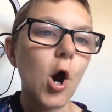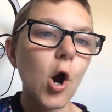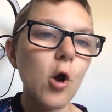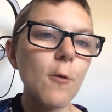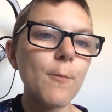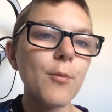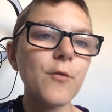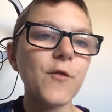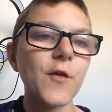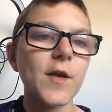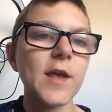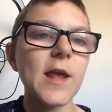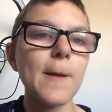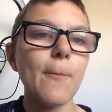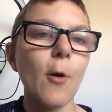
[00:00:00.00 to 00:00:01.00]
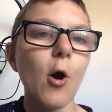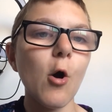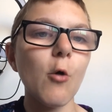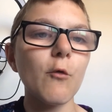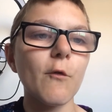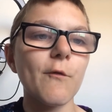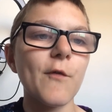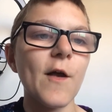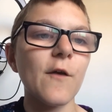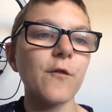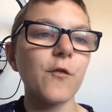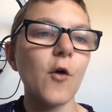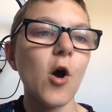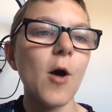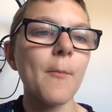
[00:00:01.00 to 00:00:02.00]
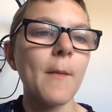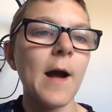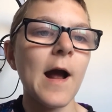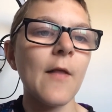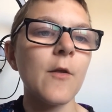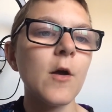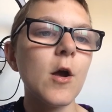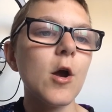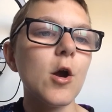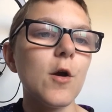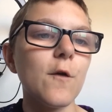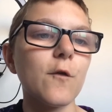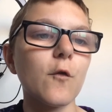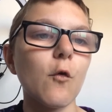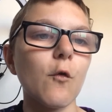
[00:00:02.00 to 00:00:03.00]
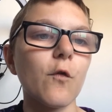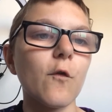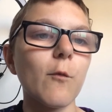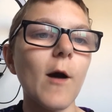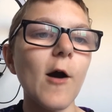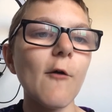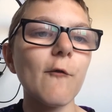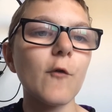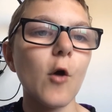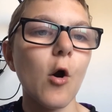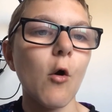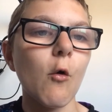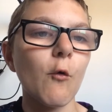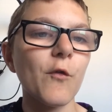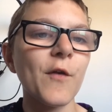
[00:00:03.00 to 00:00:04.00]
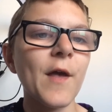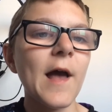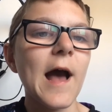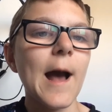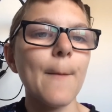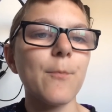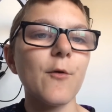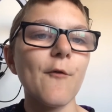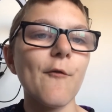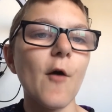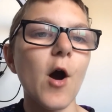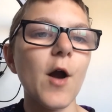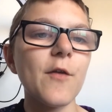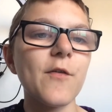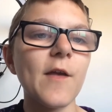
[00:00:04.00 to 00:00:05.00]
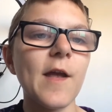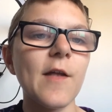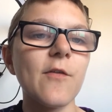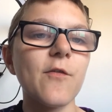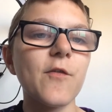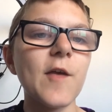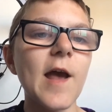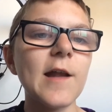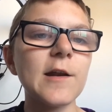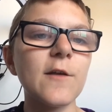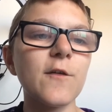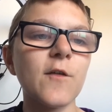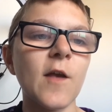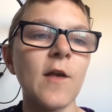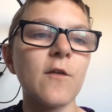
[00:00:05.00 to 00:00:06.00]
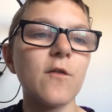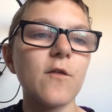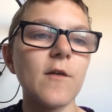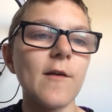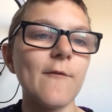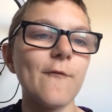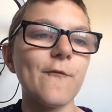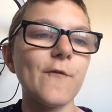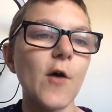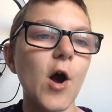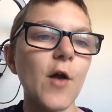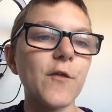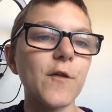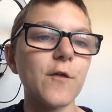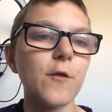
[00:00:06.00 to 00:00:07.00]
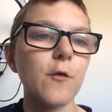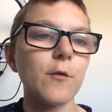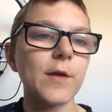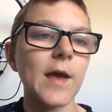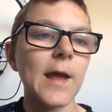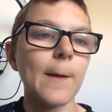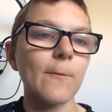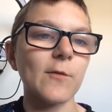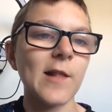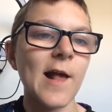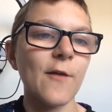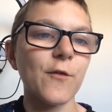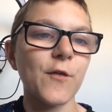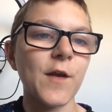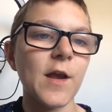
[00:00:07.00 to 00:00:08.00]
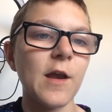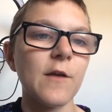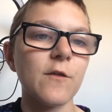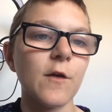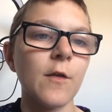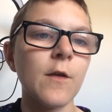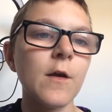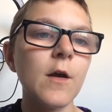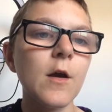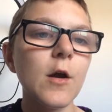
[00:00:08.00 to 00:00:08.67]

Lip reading: hope to keep hold of their star man, who scored 12 goals and provided 10 assists in 32 games last season.